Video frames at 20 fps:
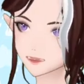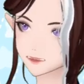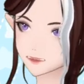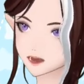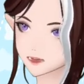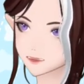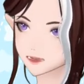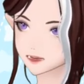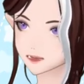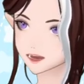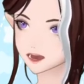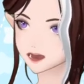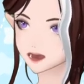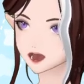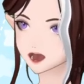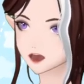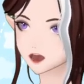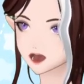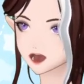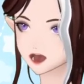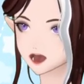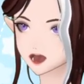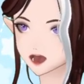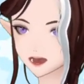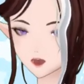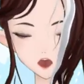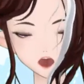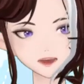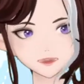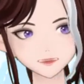just check out my
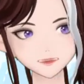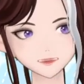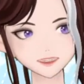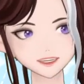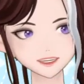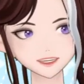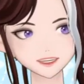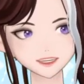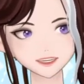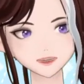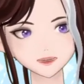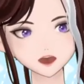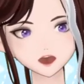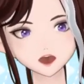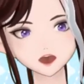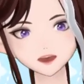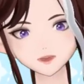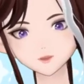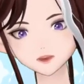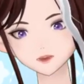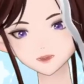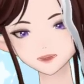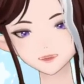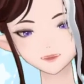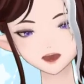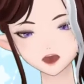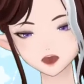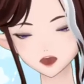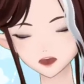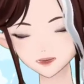Twitch and earn
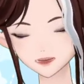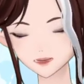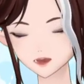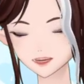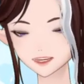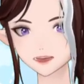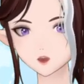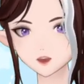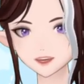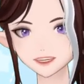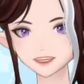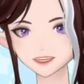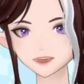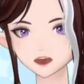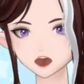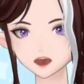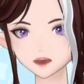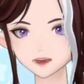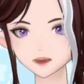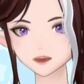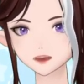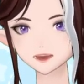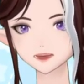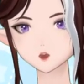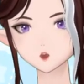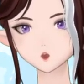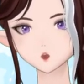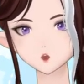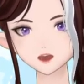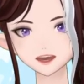some points that way in order
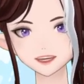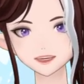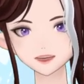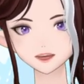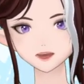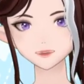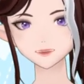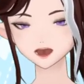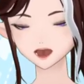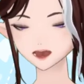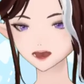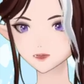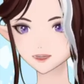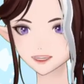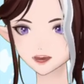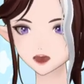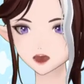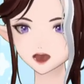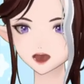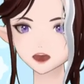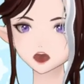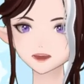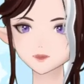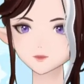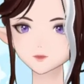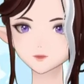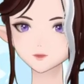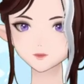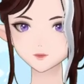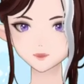to get yourself a free model.
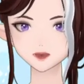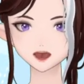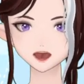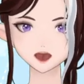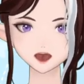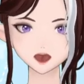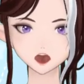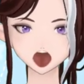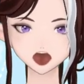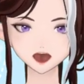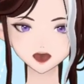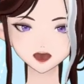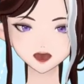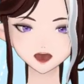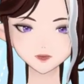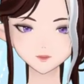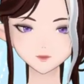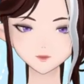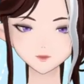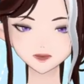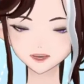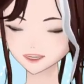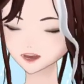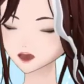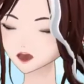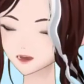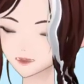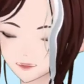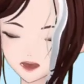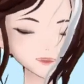Uh,
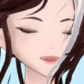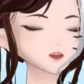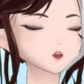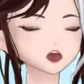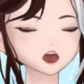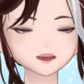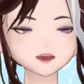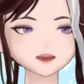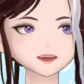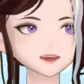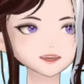yep, just wanted to